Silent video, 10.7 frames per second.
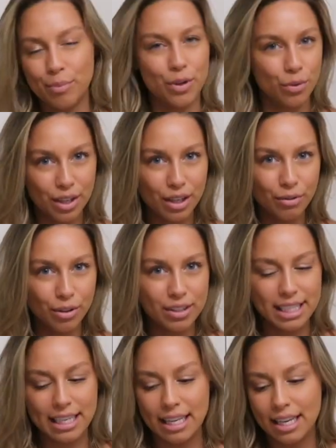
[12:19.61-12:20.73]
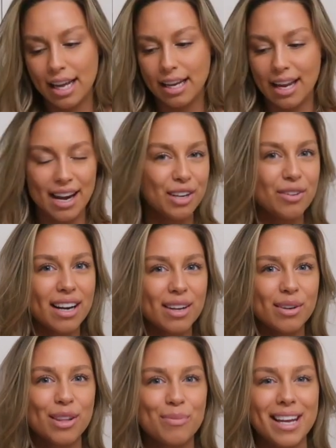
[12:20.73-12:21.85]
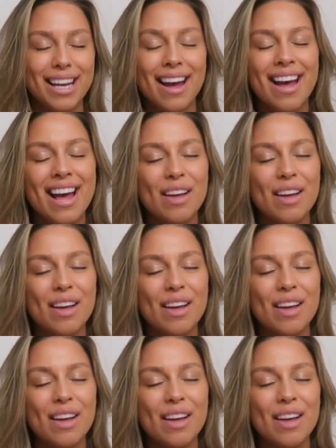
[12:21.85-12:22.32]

beauty routine, getting ready with me.